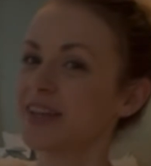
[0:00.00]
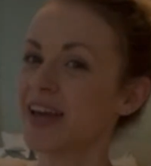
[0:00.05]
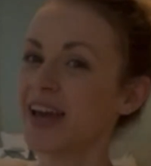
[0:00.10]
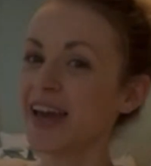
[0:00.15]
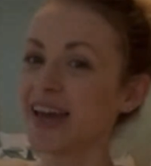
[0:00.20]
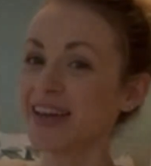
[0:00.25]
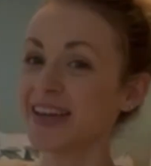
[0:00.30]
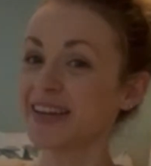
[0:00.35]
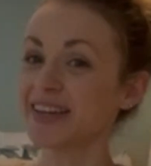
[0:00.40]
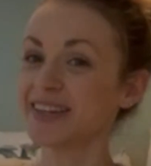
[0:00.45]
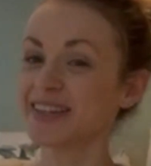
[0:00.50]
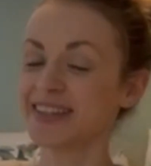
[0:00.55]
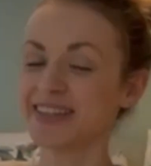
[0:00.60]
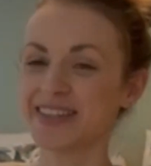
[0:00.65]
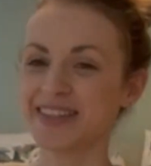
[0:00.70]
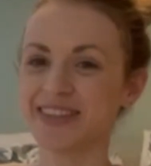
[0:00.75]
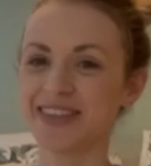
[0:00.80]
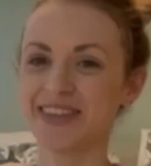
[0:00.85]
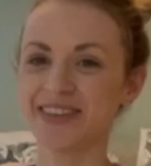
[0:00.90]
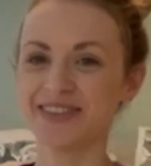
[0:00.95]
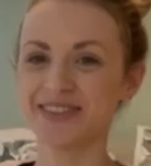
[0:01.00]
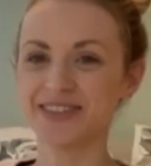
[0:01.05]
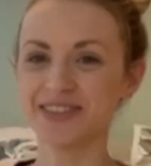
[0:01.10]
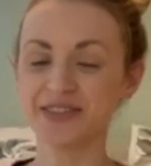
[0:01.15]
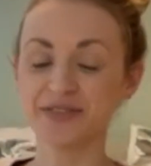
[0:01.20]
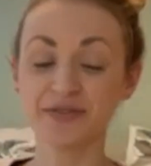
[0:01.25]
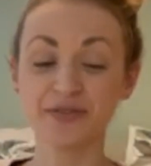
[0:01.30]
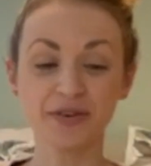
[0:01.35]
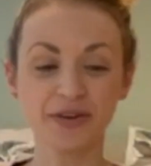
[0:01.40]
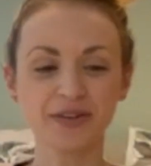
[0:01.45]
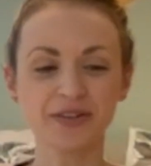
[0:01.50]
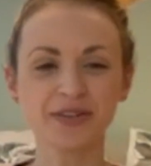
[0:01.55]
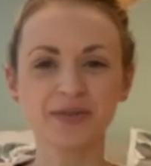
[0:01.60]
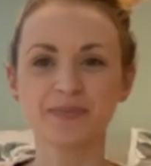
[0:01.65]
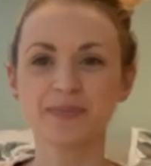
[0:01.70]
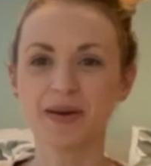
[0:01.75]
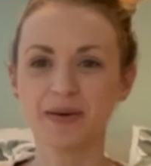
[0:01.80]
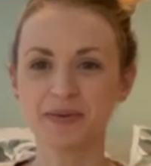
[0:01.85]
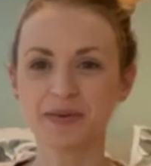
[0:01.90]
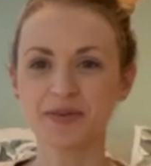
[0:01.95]
Hey, so the third
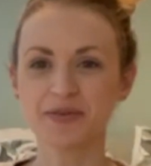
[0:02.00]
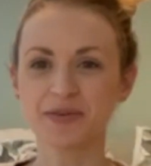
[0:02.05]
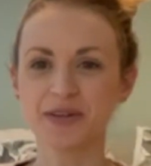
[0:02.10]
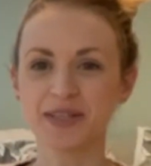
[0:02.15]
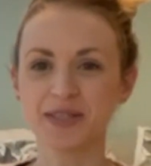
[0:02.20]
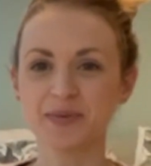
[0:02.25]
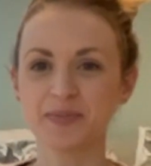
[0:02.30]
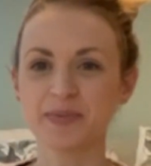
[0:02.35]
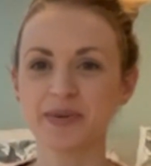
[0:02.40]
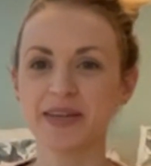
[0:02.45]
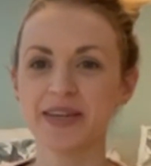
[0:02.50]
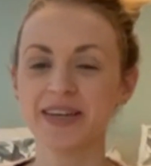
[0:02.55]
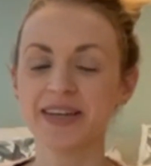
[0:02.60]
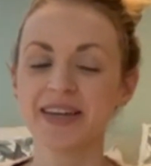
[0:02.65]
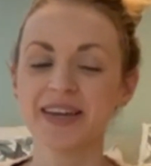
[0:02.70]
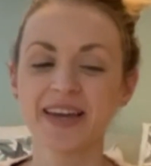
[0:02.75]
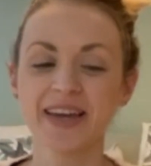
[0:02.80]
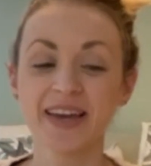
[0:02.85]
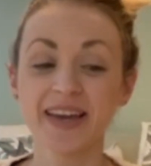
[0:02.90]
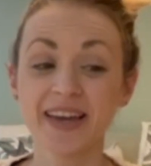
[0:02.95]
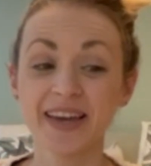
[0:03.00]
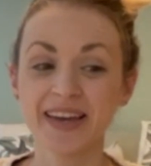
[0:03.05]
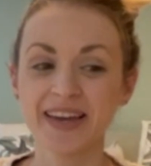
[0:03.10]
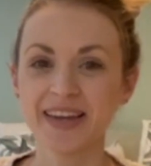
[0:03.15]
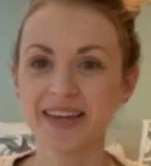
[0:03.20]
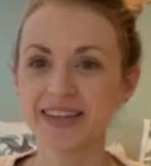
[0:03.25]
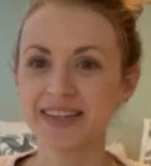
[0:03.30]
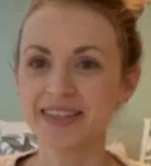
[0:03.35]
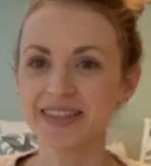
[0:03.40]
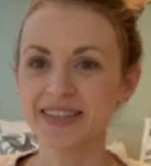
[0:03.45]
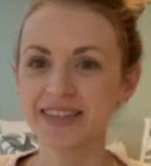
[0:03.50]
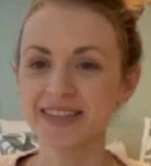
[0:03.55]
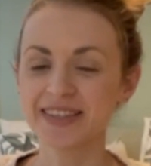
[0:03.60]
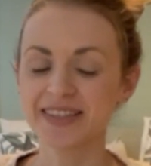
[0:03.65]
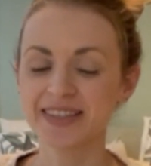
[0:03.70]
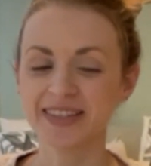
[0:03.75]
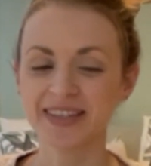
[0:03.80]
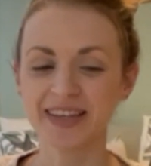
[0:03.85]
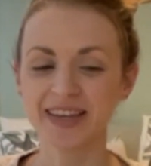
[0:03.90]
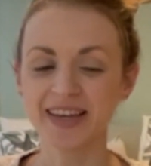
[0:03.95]
pumpkin recipe is
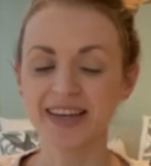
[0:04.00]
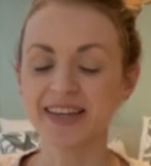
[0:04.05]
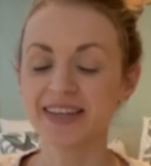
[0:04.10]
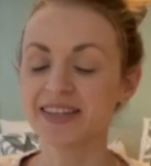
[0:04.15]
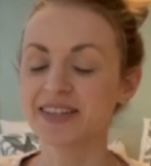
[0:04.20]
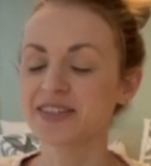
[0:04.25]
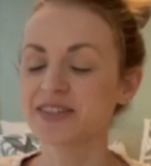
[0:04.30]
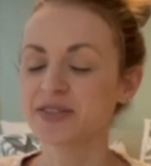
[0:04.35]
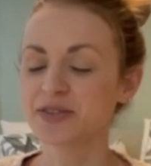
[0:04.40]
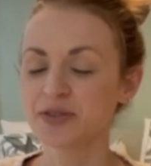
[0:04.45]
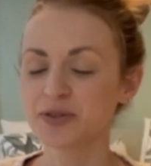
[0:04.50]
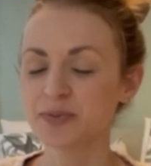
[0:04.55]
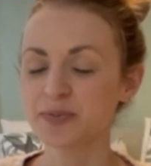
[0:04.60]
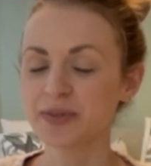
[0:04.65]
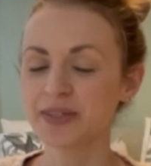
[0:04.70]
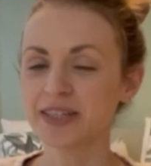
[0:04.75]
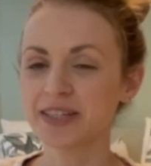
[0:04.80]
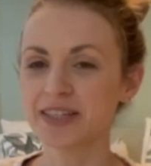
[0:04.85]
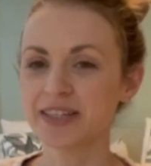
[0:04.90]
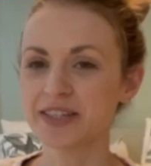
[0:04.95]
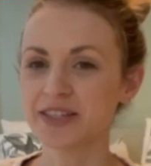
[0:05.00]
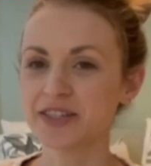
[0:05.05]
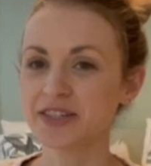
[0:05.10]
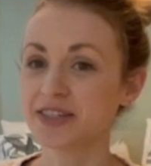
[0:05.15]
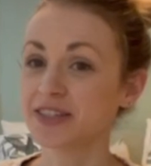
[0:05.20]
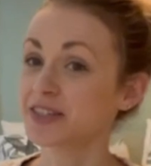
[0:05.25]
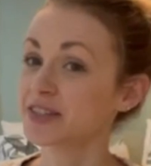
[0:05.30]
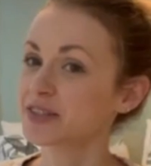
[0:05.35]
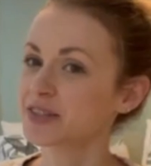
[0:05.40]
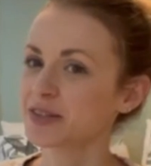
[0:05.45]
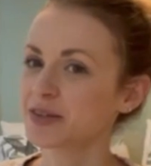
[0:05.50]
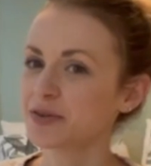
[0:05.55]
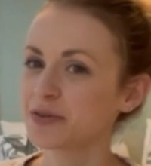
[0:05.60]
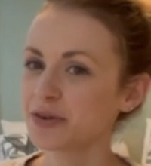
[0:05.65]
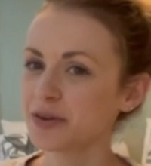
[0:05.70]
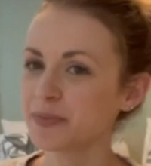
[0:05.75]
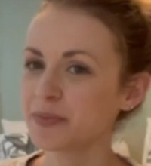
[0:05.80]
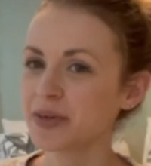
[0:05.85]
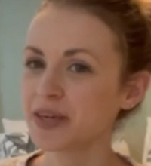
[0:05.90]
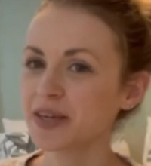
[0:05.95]
a super delicious
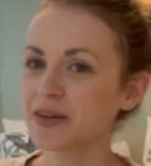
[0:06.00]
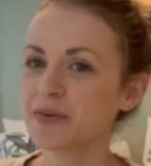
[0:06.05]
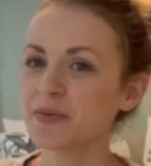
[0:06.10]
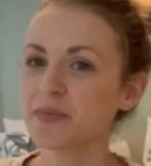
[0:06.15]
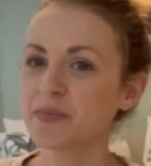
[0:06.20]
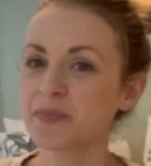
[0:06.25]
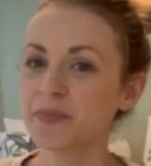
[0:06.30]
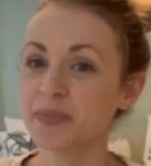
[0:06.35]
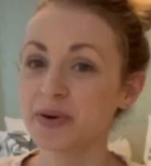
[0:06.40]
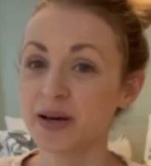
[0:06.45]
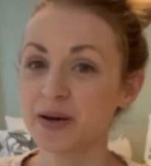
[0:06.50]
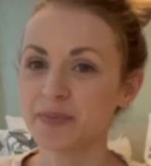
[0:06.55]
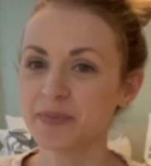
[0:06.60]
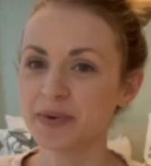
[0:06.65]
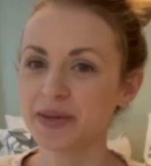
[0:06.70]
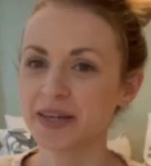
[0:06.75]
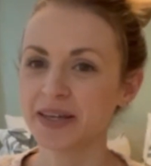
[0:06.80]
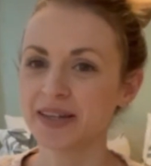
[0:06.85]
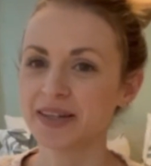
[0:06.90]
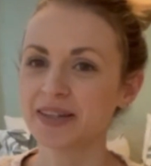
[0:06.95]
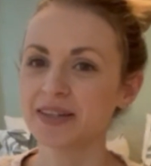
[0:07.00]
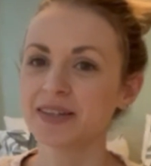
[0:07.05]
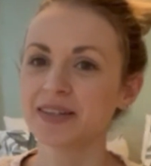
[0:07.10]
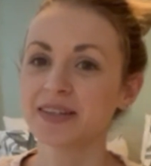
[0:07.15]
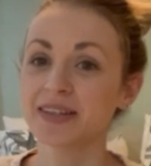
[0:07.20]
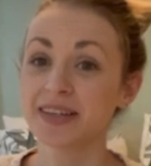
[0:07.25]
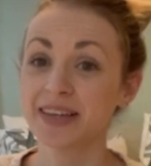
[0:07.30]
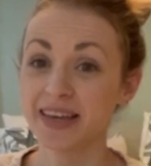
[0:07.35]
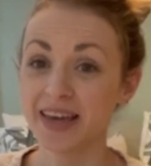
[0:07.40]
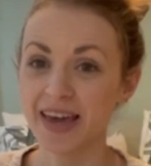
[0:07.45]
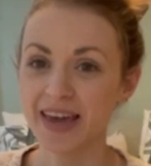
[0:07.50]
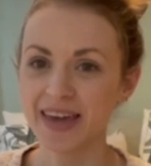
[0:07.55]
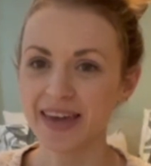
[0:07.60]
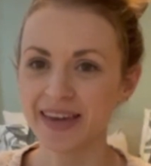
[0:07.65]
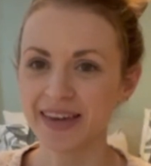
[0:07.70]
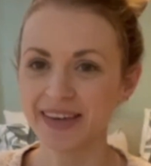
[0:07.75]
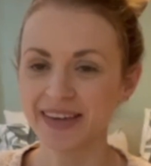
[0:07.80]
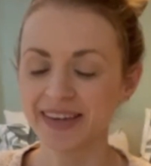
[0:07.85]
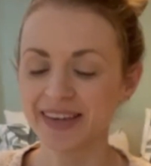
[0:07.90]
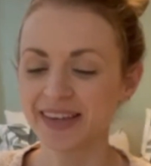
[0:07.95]
creamy pumpkin
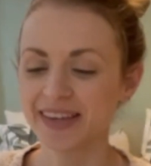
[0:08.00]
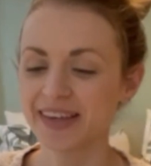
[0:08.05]
cake.